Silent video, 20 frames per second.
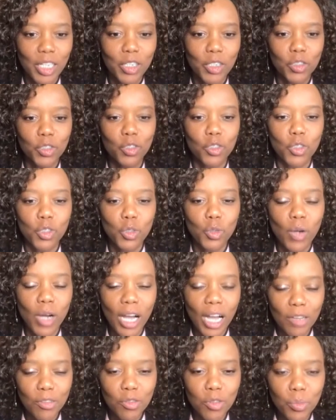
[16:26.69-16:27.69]
So you
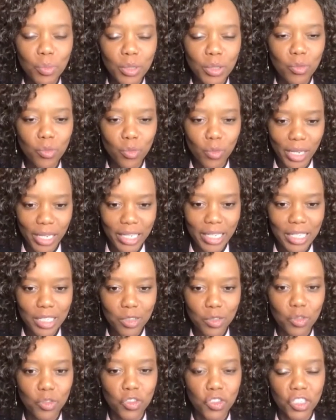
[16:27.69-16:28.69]
have to be
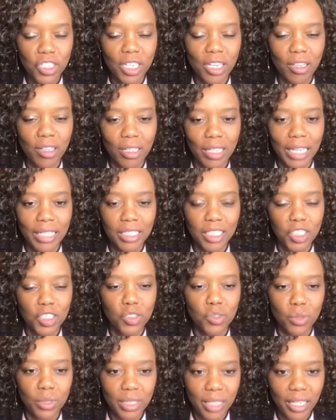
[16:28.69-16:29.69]
ready to share
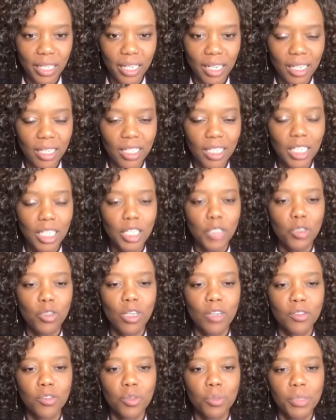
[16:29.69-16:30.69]
additional data. You
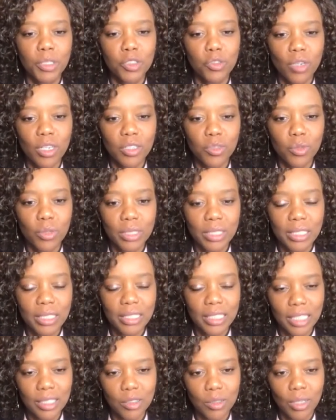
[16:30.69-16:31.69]
have to be trying to
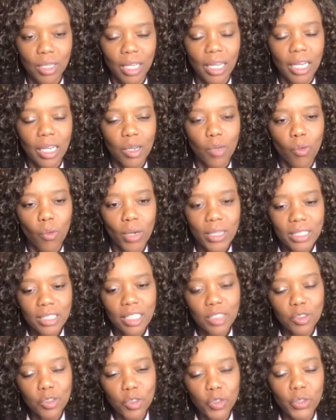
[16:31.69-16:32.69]
understand, what
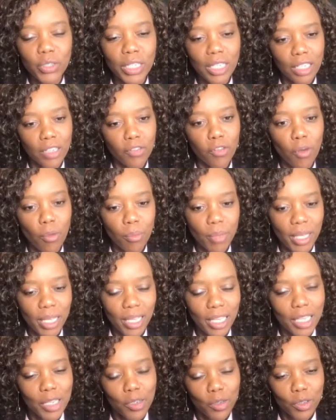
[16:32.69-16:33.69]
does you need from
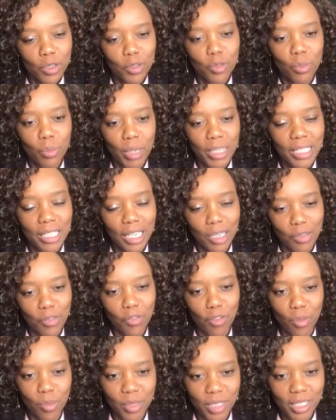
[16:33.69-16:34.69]
me in order to make that
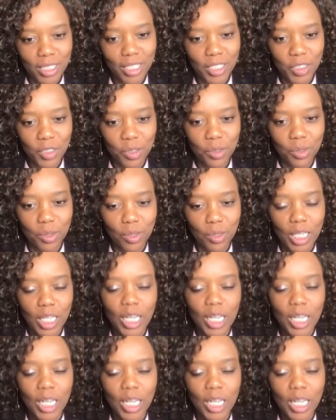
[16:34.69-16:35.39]
informed decision?